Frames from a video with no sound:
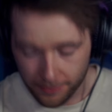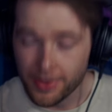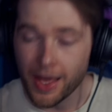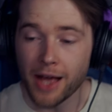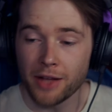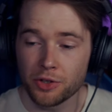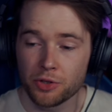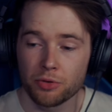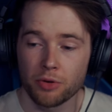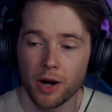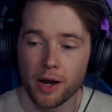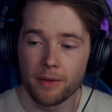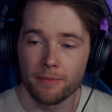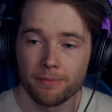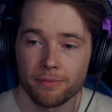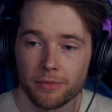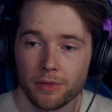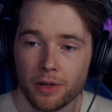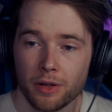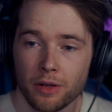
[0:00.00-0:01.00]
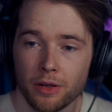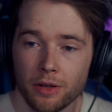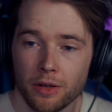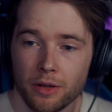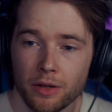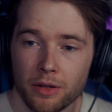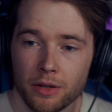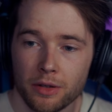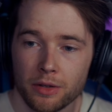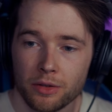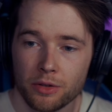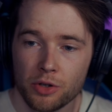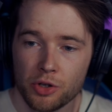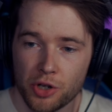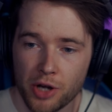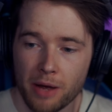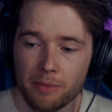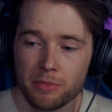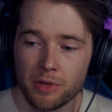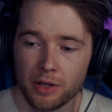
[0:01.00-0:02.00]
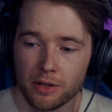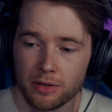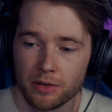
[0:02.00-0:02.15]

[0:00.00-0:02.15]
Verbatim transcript: That's right. Gem did.